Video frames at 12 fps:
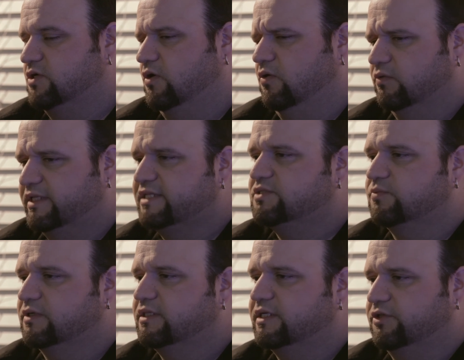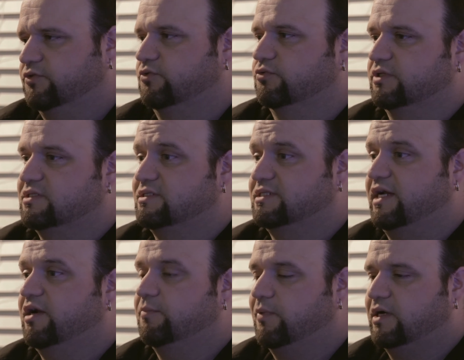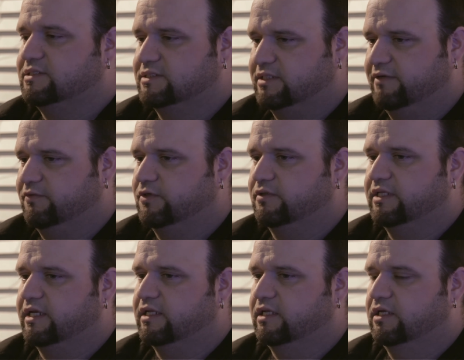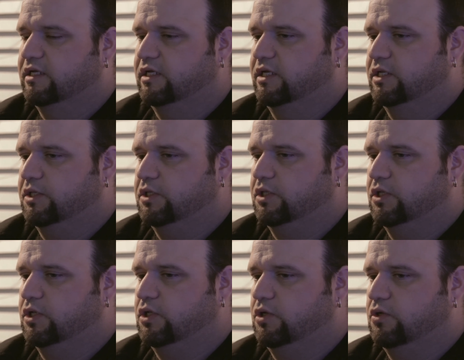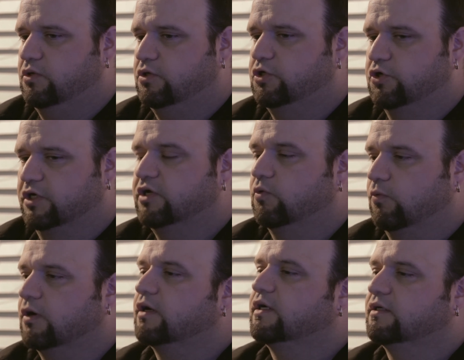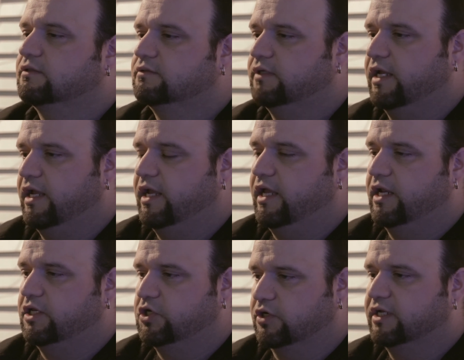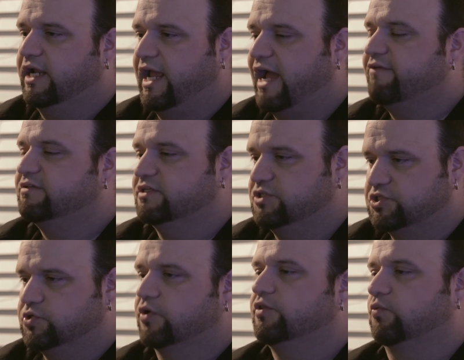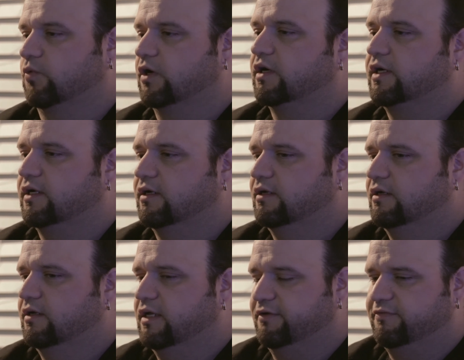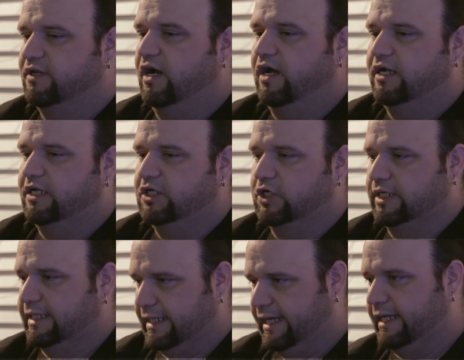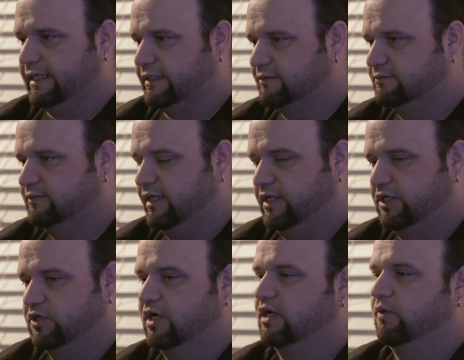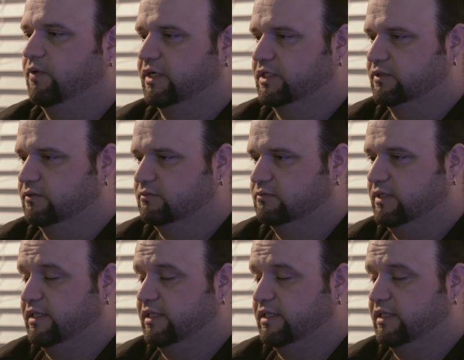So that's the one thing through this entire process I've learned that you're gonna work, and you're gonna have to enjoy the work. If not, you're gonna hate it and you're not gonna wanna do it.